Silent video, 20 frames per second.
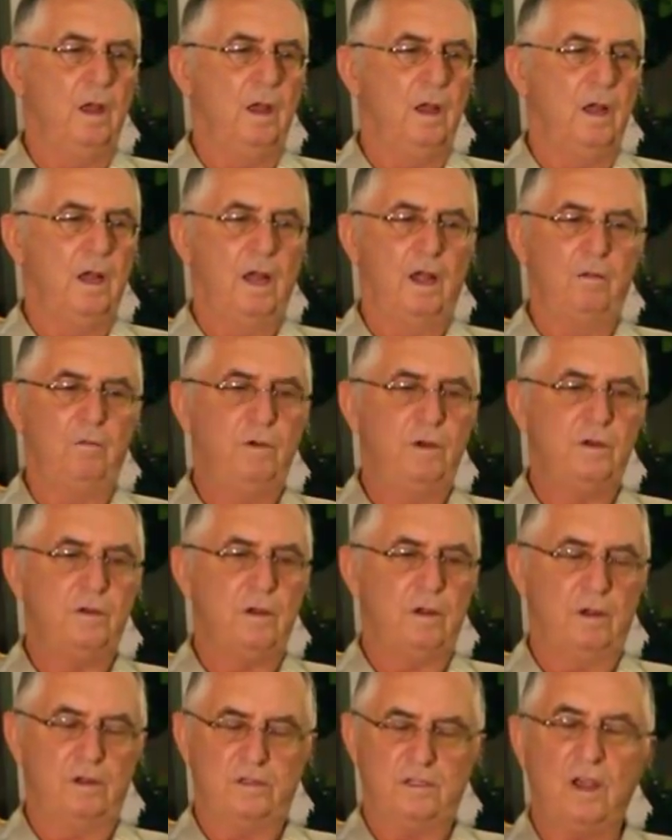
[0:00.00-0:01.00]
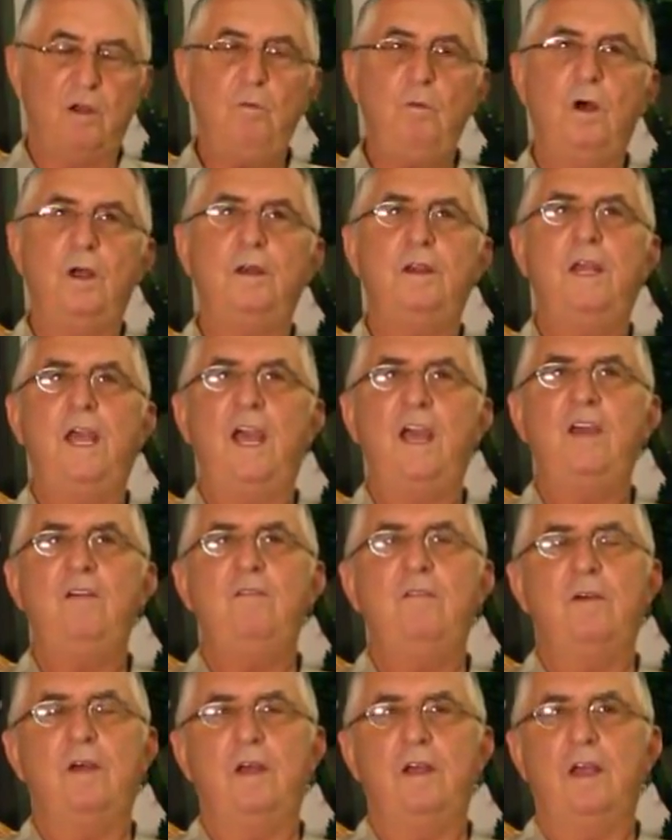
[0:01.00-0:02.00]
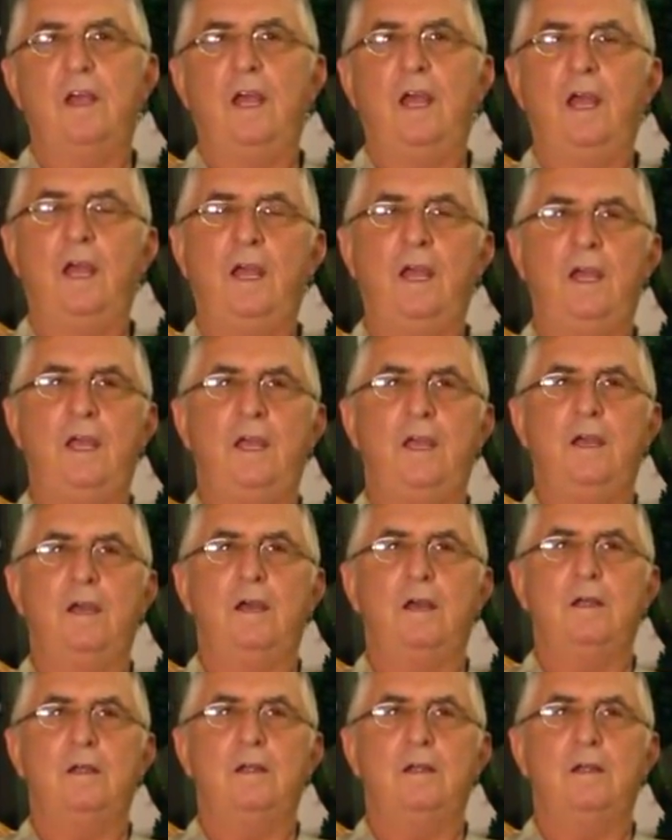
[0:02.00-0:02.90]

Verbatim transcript: I re uh, someone gave a,